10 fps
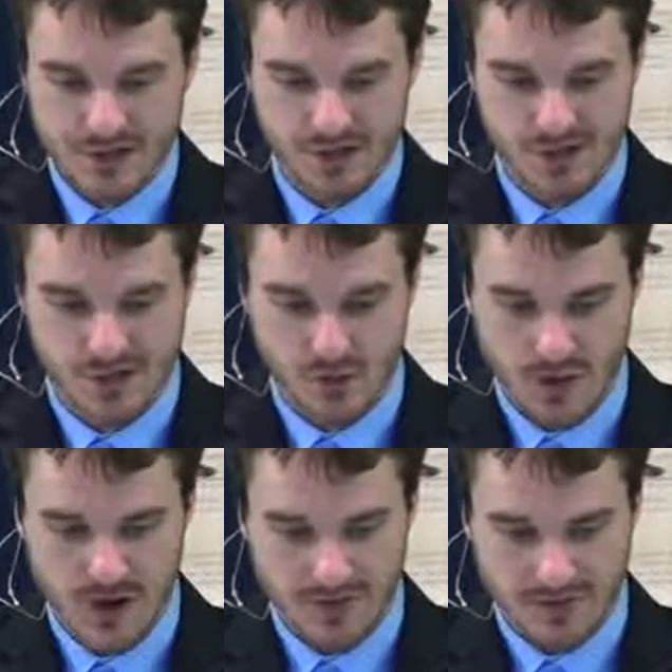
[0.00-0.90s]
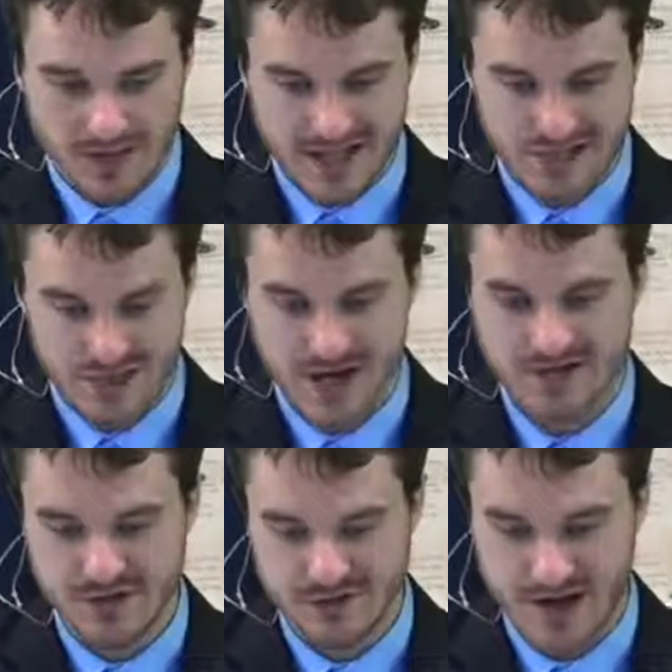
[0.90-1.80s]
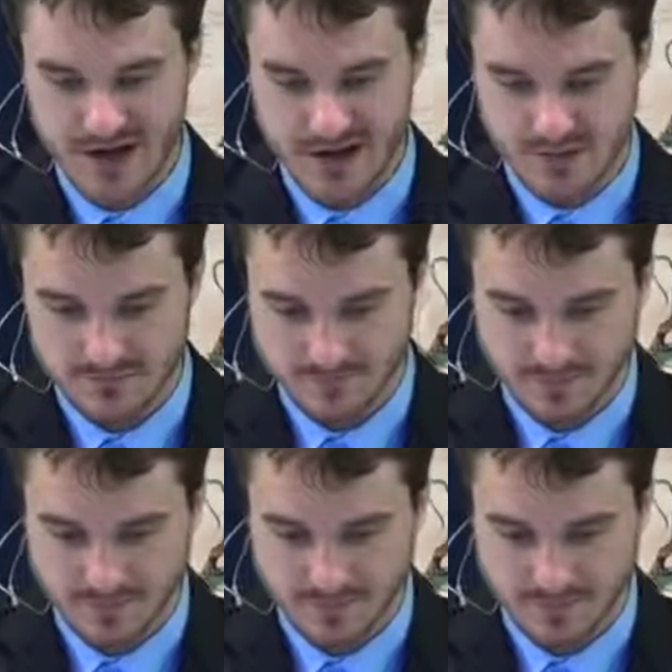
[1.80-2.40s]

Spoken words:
So let's try to do that now.